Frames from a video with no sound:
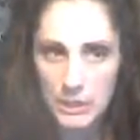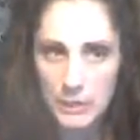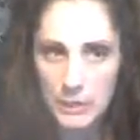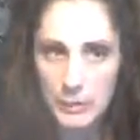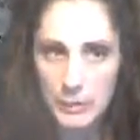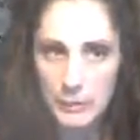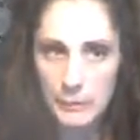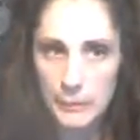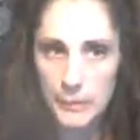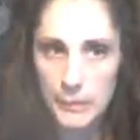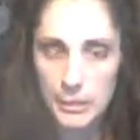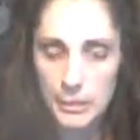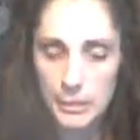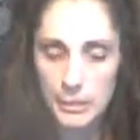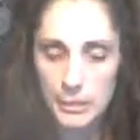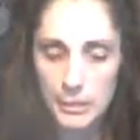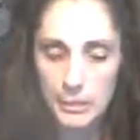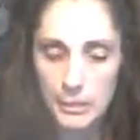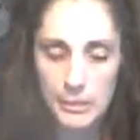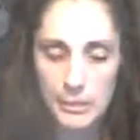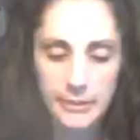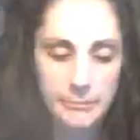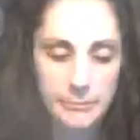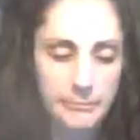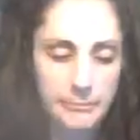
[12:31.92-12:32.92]
Don't
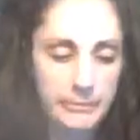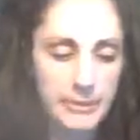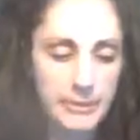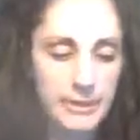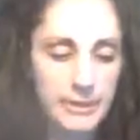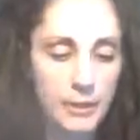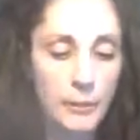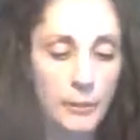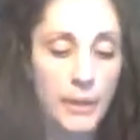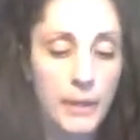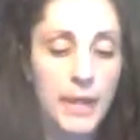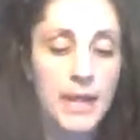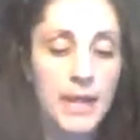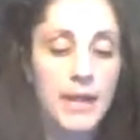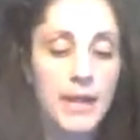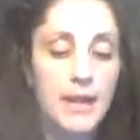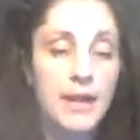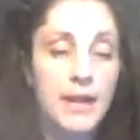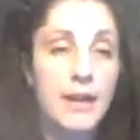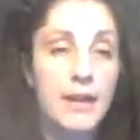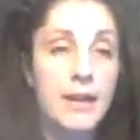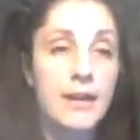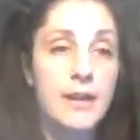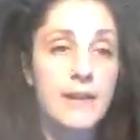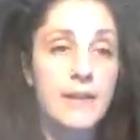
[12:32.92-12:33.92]
judge. So
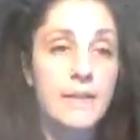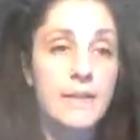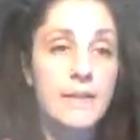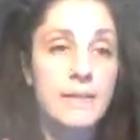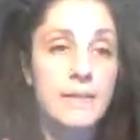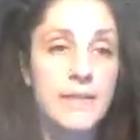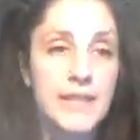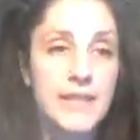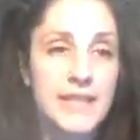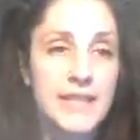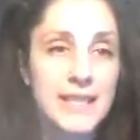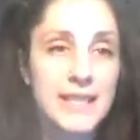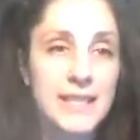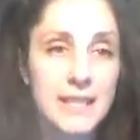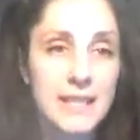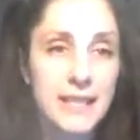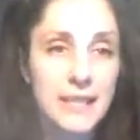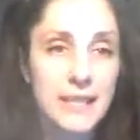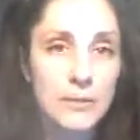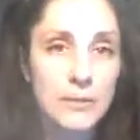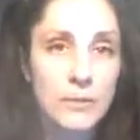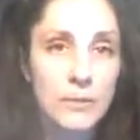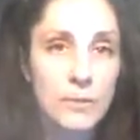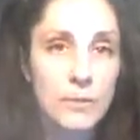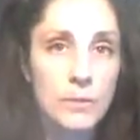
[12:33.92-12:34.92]
the
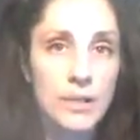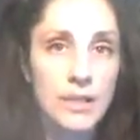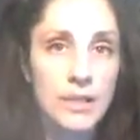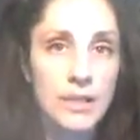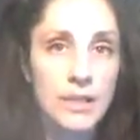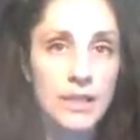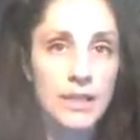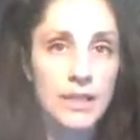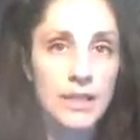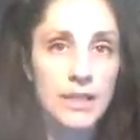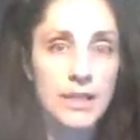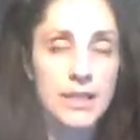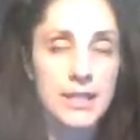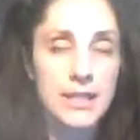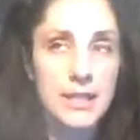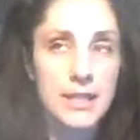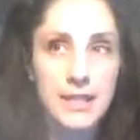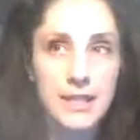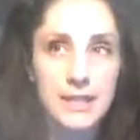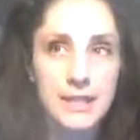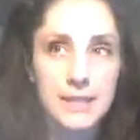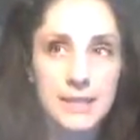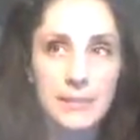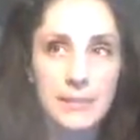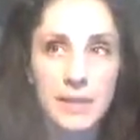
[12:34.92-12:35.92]
second one
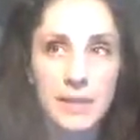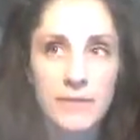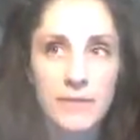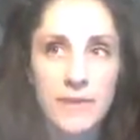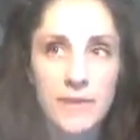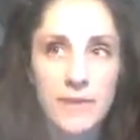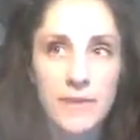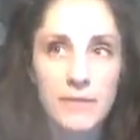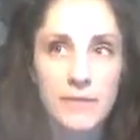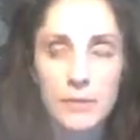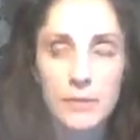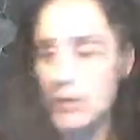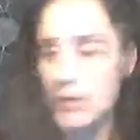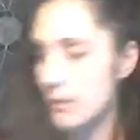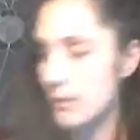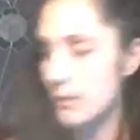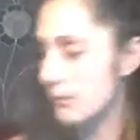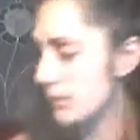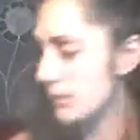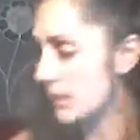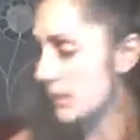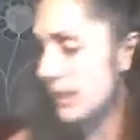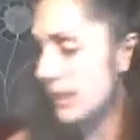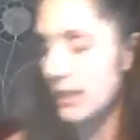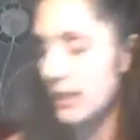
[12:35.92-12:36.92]
that is my favorite, and I
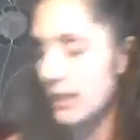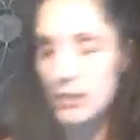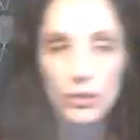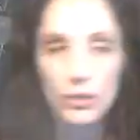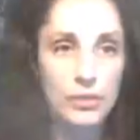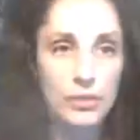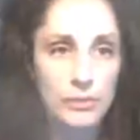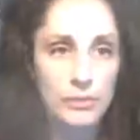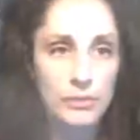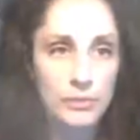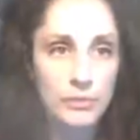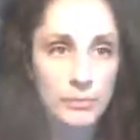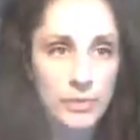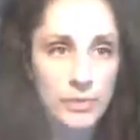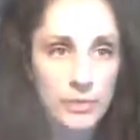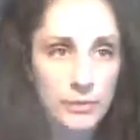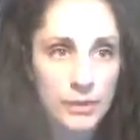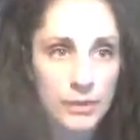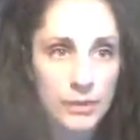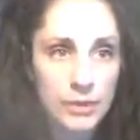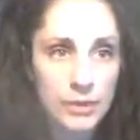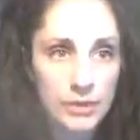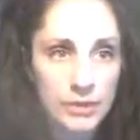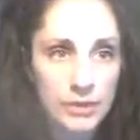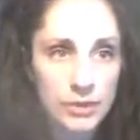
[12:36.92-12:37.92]
really can't choose
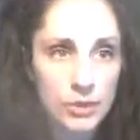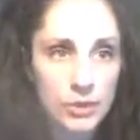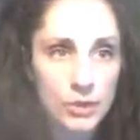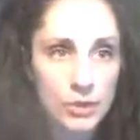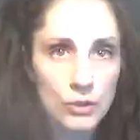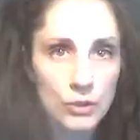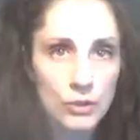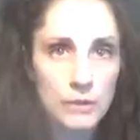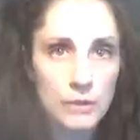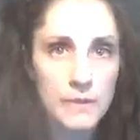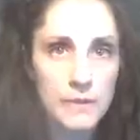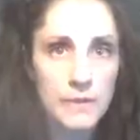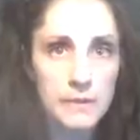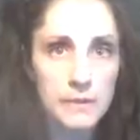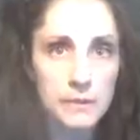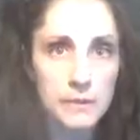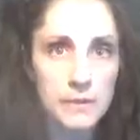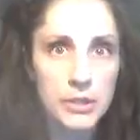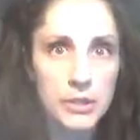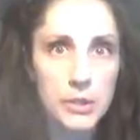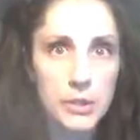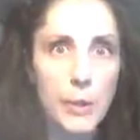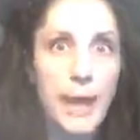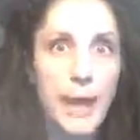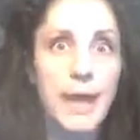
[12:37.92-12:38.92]
between the two. This
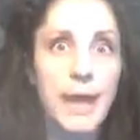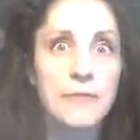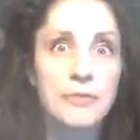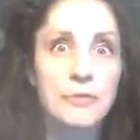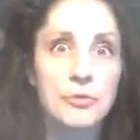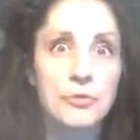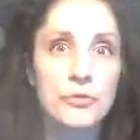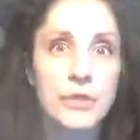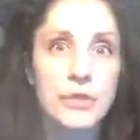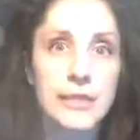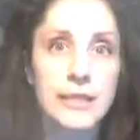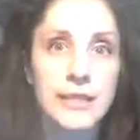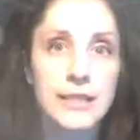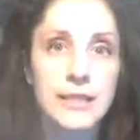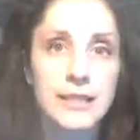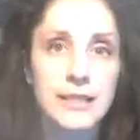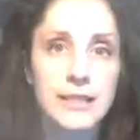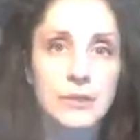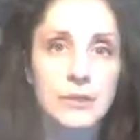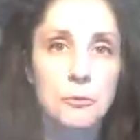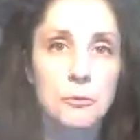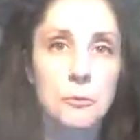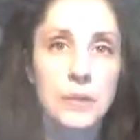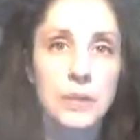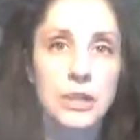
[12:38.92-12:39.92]
one you have to read
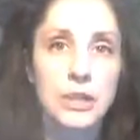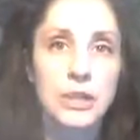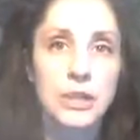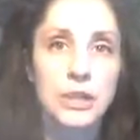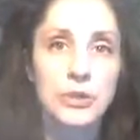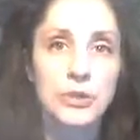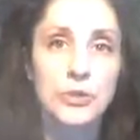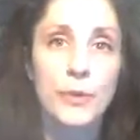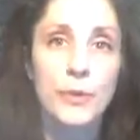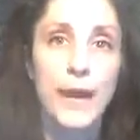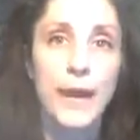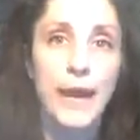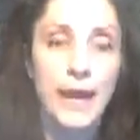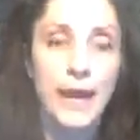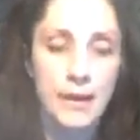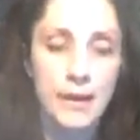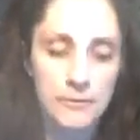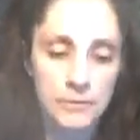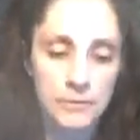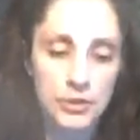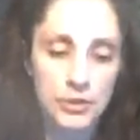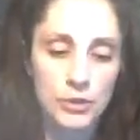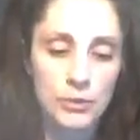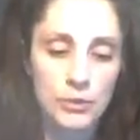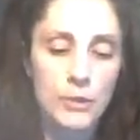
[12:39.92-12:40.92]
this. Oh my gosh, you
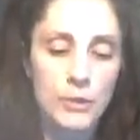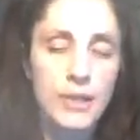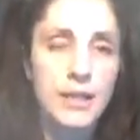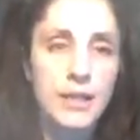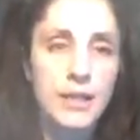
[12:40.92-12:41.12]
have to.